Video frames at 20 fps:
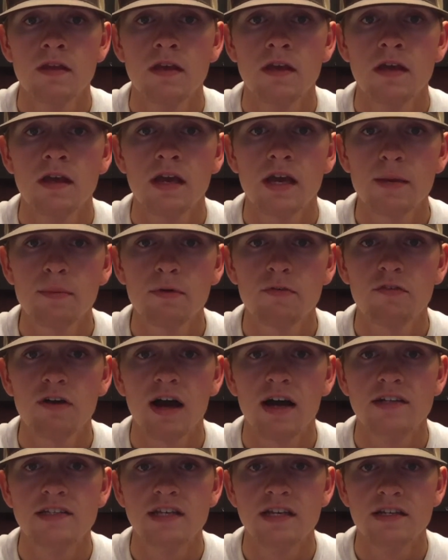He
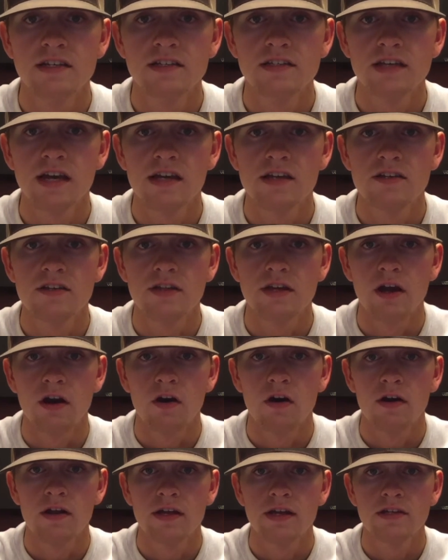provides insight to the
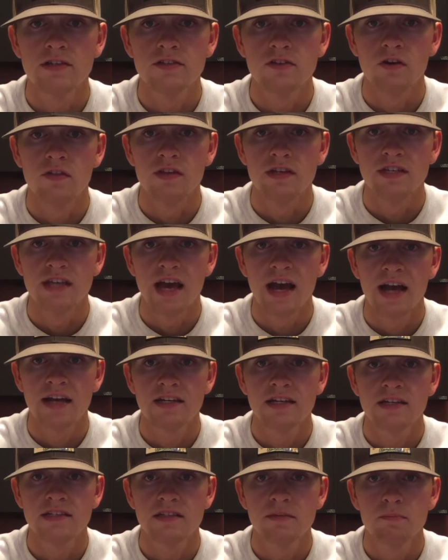audience on the
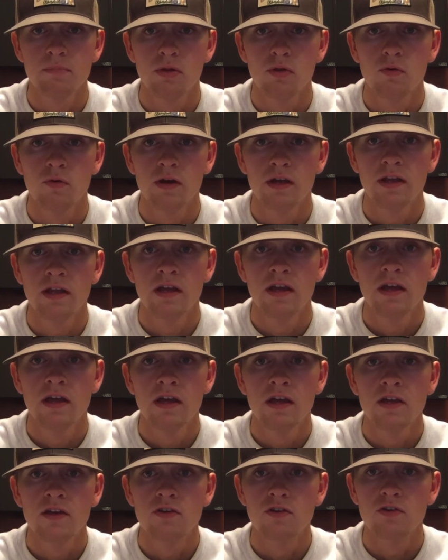tactics employed,
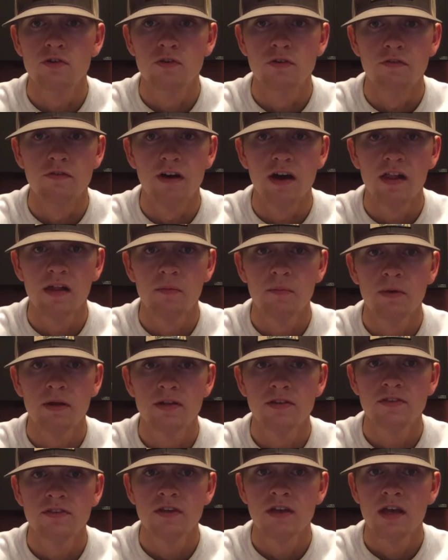new
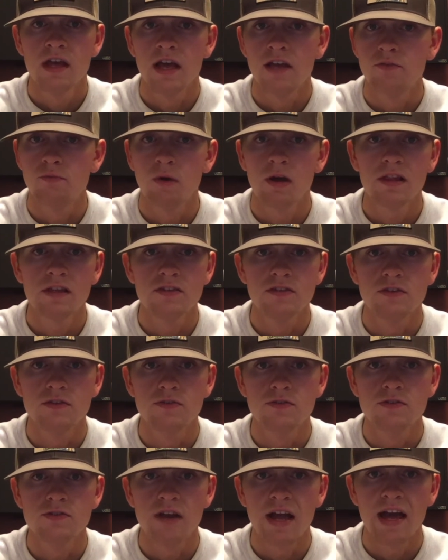developments, as well as new
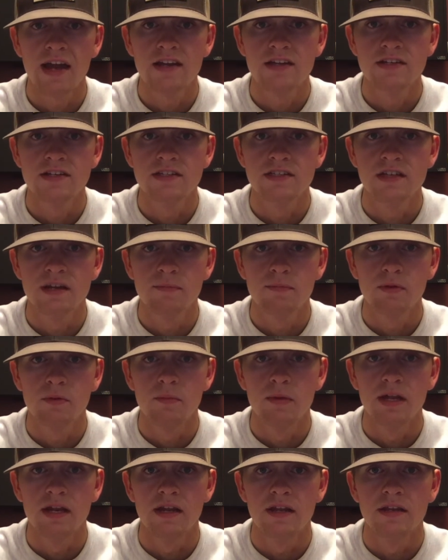strategies
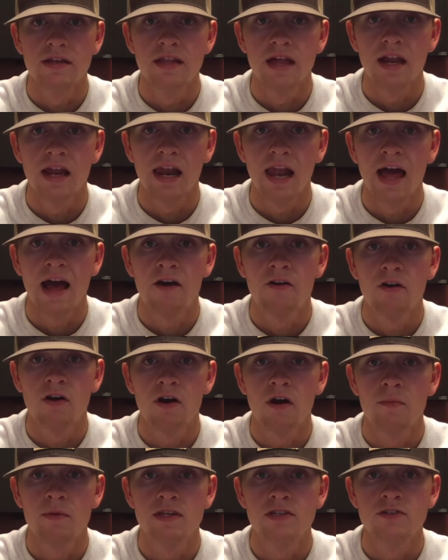implemented that allowed
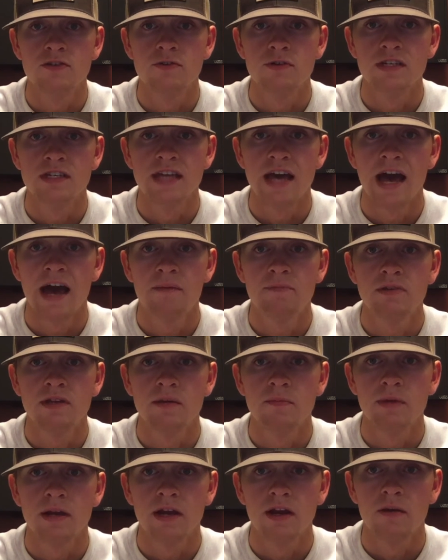armies to adapt
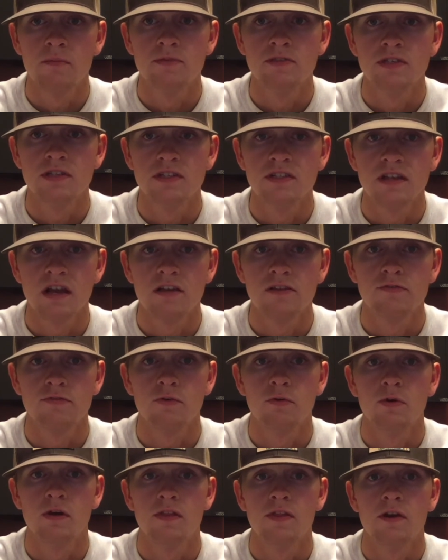and become
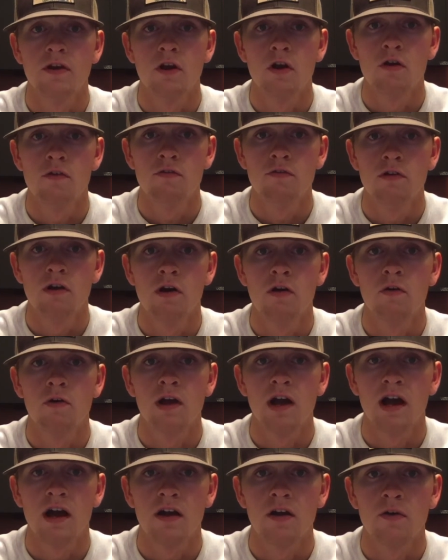successful in their overall
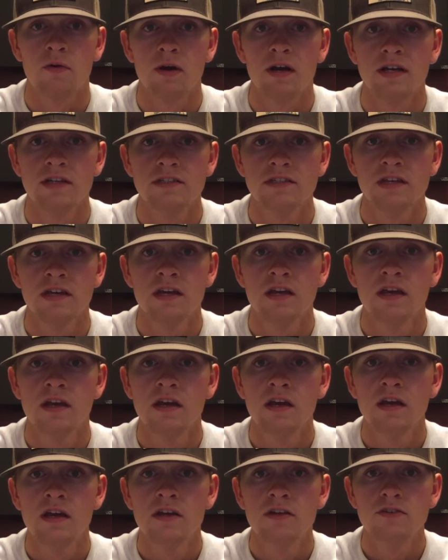conquest
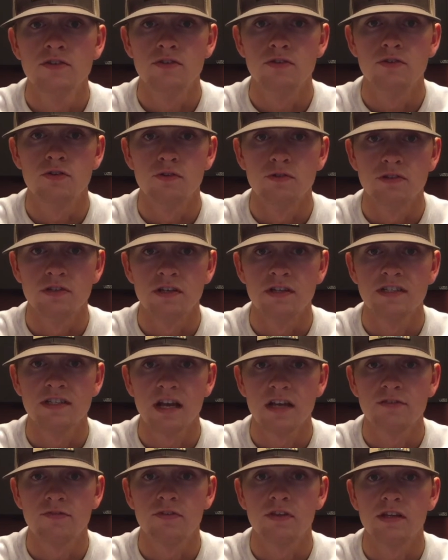to
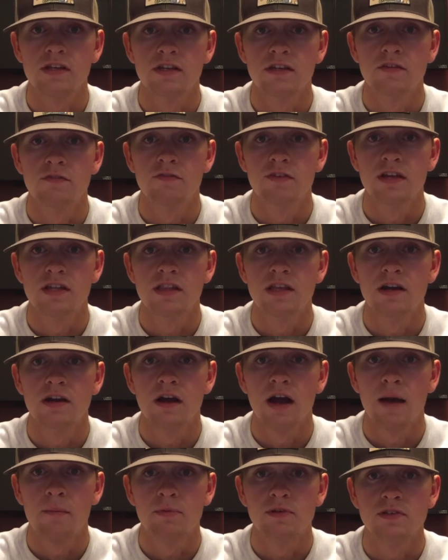successfully defeat their
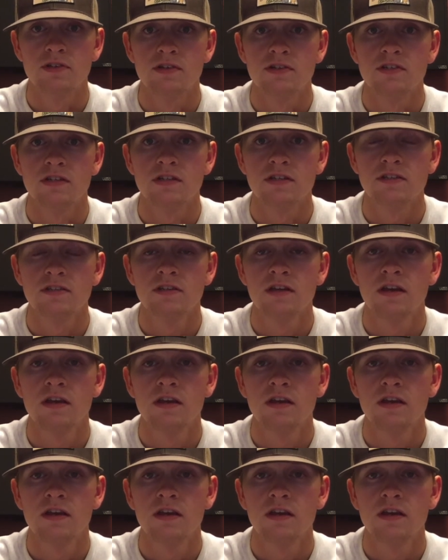oppositions.